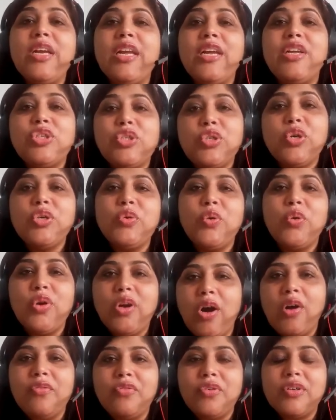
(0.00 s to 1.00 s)
Ensure you
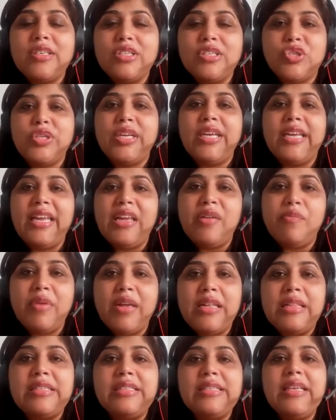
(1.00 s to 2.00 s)
look out for district
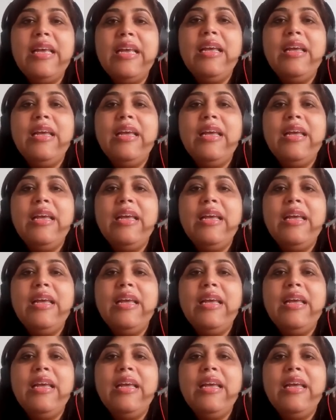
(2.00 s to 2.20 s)
emails,